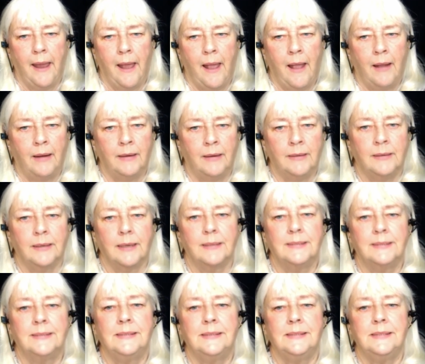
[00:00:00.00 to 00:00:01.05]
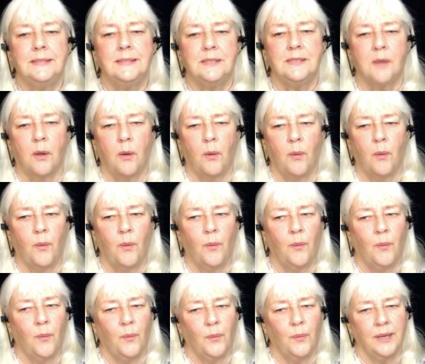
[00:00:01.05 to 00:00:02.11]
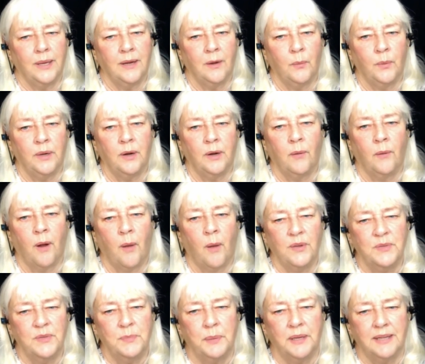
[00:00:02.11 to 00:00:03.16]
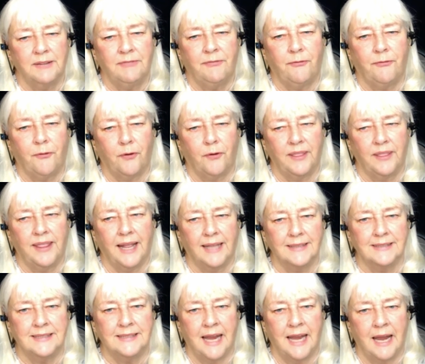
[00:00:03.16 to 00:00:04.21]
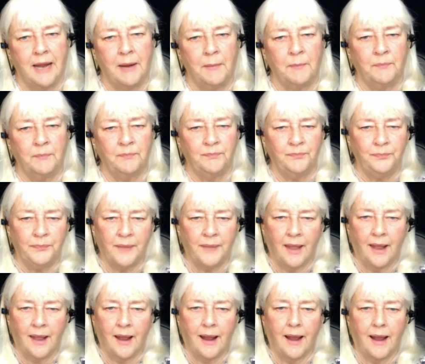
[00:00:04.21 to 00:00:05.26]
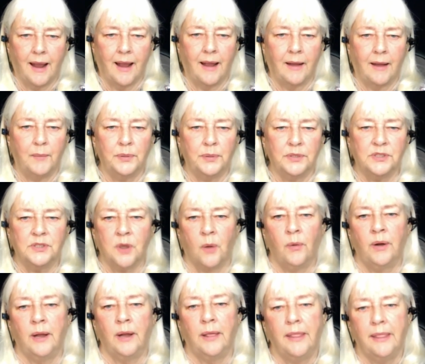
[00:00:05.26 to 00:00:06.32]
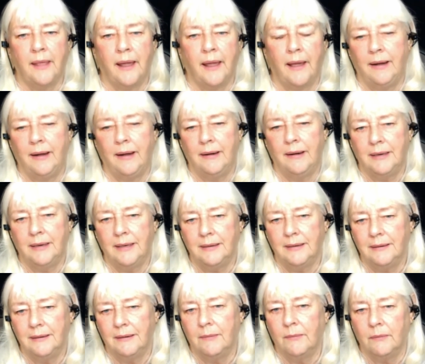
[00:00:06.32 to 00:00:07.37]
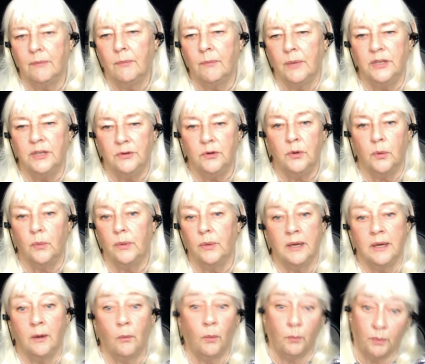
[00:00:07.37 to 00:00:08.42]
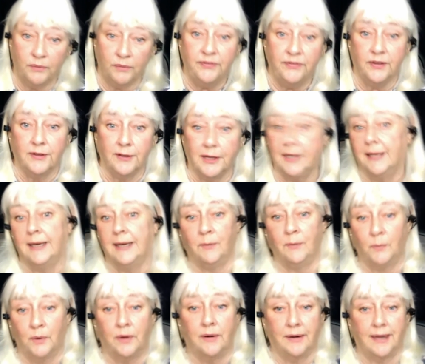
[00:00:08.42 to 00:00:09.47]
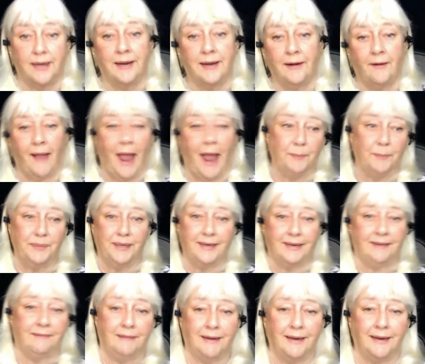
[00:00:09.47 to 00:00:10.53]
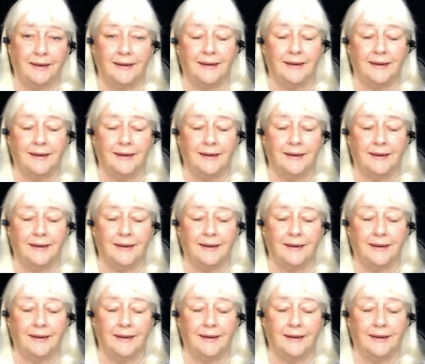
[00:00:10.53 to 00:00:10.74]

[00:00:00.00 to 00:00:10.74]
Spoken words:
And so, we don't always put forth that same persona that we do, when we feel good and we're, happy and,